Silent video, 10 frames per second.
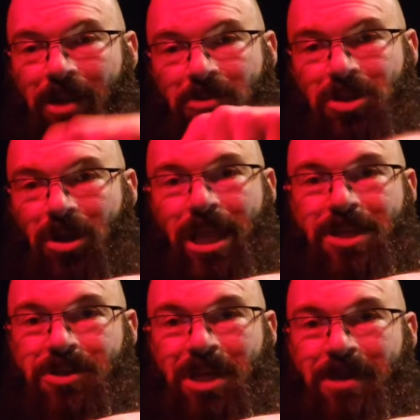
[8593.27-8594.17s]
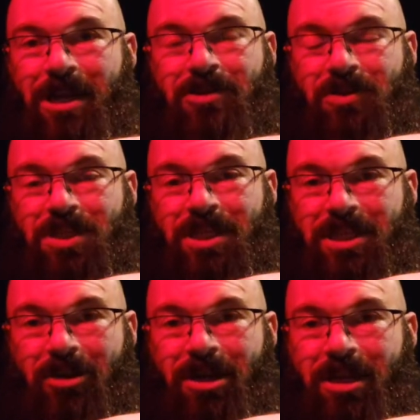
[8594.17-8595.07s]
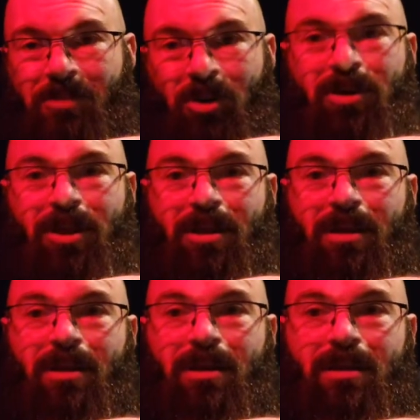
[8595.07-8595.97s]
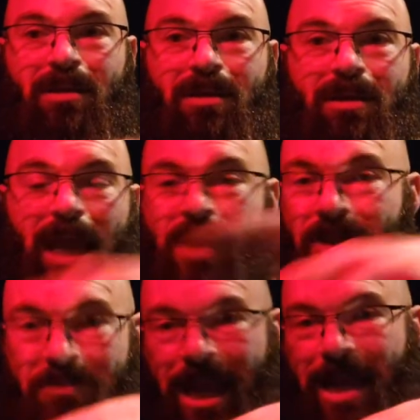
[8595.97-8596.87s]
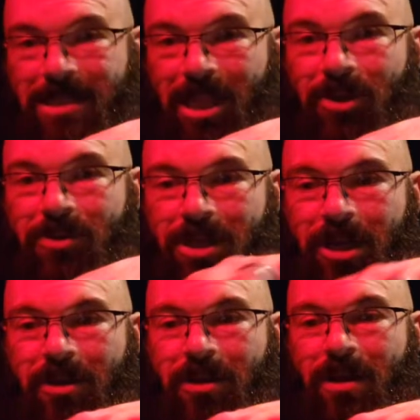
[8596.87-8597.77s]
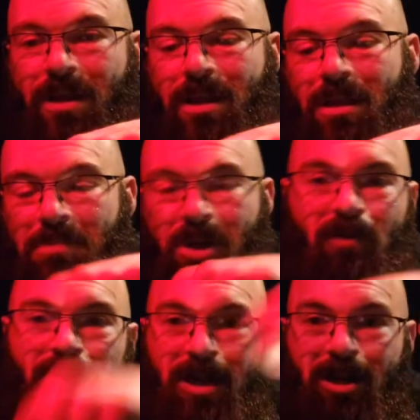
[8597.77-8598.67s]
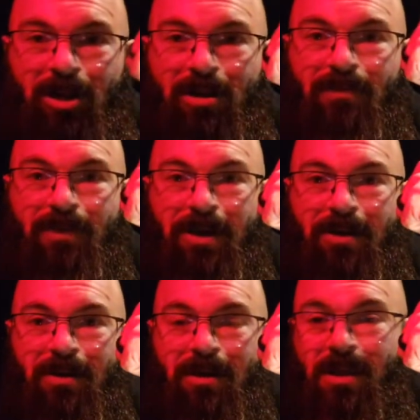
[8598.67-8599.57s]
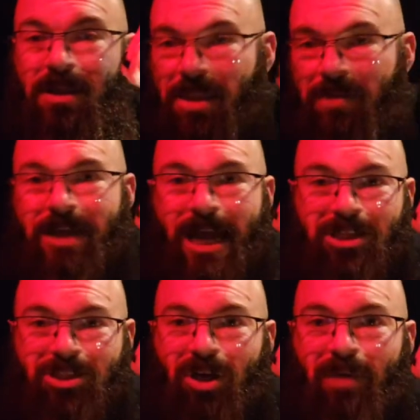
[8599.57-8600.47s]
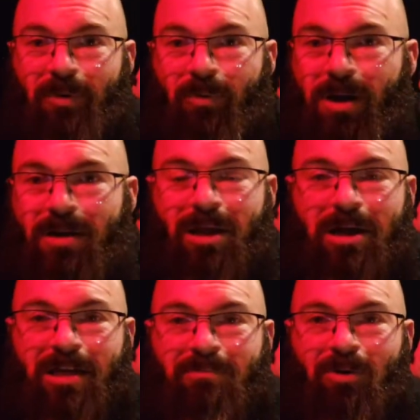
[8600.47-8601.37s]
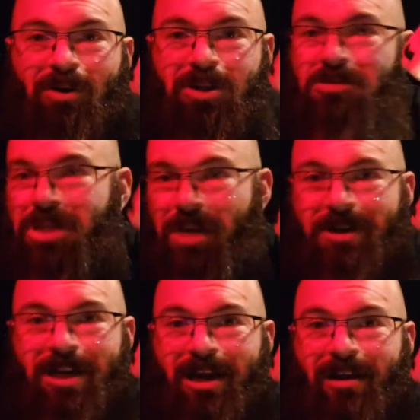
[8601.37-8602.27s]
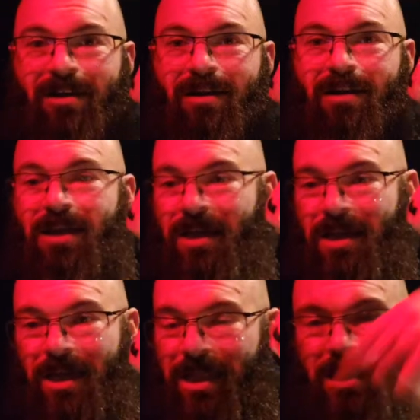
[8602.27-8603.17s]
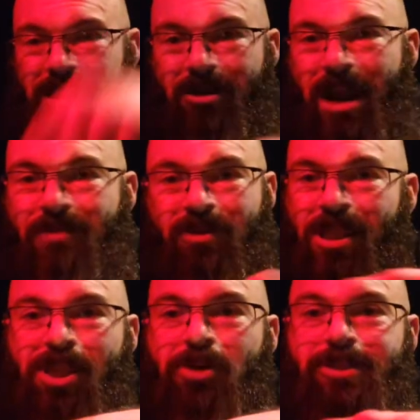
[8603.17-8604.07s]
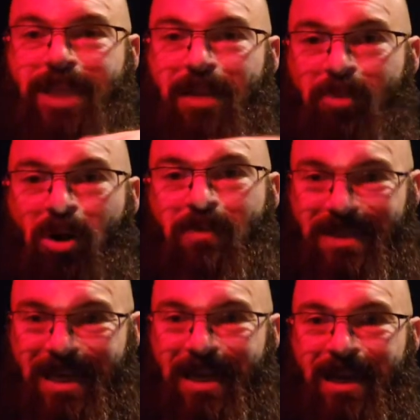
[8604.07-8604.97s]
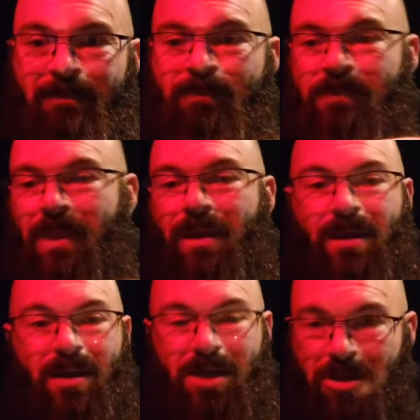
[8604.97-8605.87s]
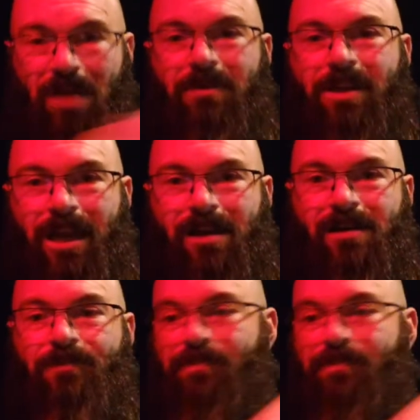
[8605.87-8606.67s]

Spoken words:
start letting you come in there until 6:30 in the morning. And them guys load, you know. But over here in Louisville, them guys show up at 1 o'clock in the morning. You can come in there. There ain't really no set appointment time. You come in there,